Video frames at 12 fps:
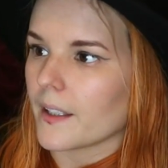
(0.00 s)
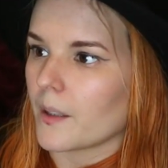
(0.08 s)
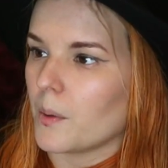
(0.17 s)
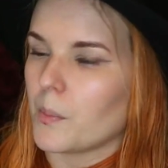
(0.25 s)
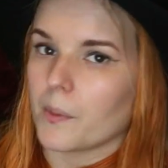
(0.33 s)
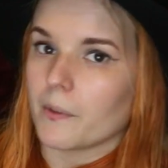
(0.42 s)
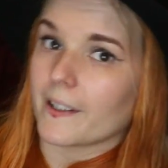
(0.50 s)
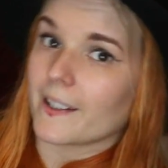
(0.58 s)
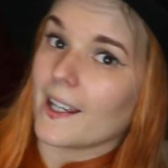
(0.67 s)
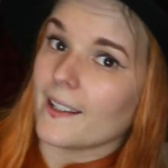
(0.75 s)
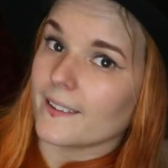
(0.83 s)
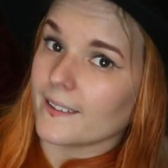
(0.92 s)
I think we probably read
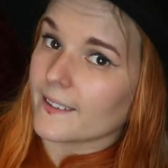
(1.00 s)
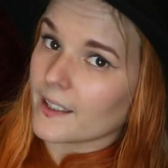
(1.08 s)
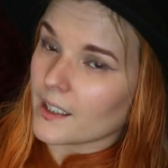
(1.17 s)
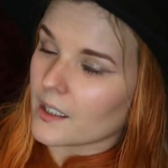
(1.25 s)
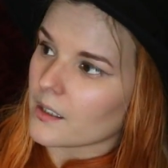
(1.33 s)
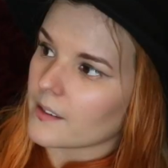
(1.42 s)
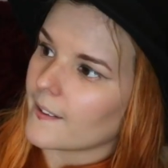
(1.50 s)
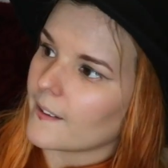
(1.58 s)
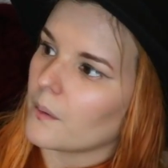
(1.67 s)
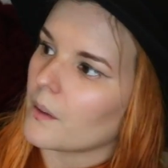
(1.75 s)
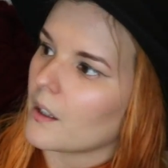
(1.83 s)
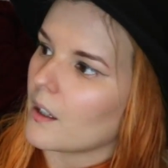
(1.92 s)
Cares instead.
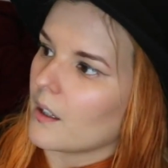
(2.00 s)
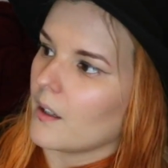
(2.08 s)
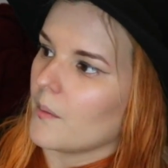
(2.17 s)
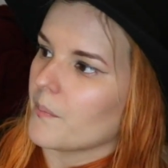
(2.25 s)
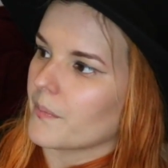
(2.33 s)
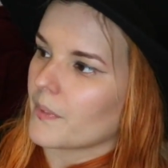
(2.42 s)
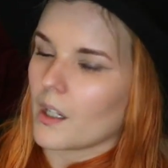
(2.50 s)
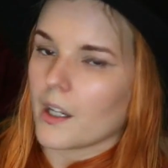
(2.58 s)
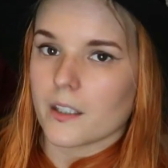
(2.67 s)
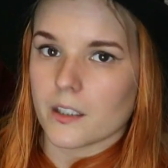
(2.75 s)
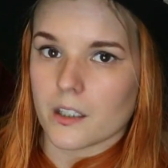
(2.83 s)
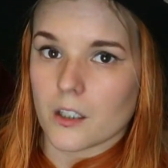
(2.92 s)
So I
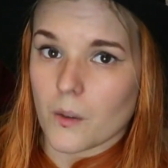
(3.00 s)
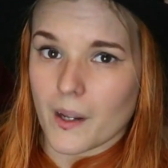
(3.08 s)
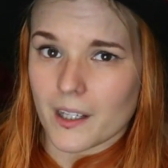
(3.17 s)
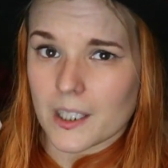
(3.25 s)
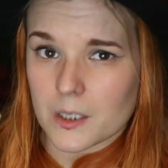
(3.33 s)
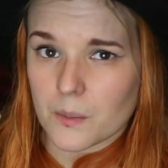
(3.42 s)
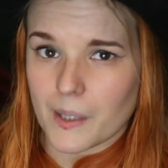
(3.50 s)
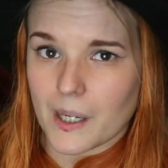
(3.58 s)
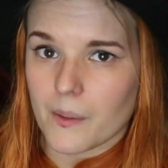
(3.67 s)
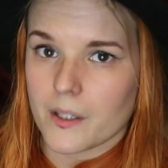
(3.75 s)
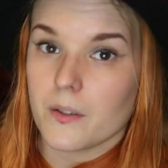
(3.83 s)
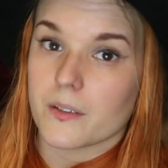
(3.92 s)
didn't know anything it was
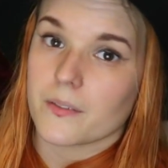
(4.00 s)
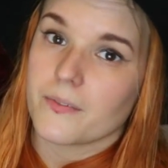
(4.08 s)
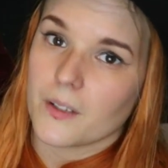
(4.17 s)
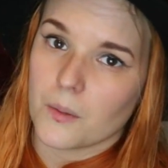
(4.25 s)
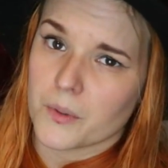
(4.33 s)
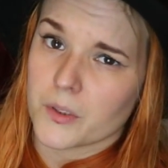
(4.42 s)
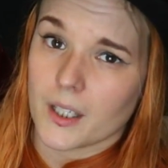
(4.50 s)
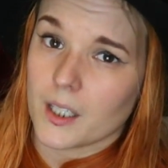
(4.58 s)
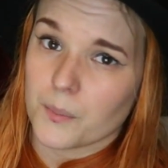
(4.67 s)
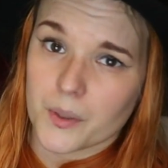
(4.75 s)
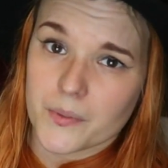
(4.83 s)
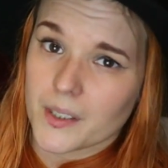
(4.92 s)
about. I knew there was a film with
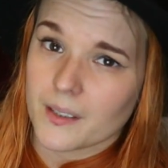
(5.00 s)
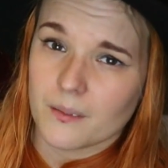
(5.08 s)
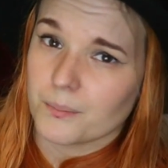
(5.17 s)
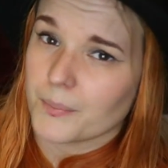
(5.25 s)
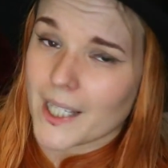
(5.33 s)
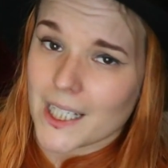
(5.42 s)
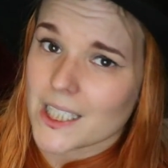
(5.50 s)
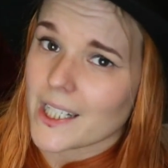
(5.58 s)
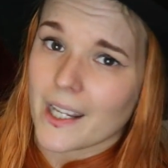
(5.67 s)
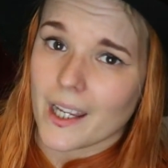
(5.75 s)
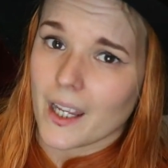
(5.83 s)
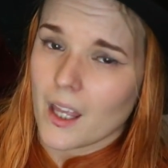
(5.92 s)
Shia LaBeouf in back in the
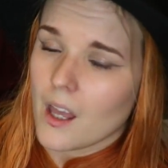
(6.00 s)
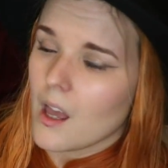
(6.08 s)
day.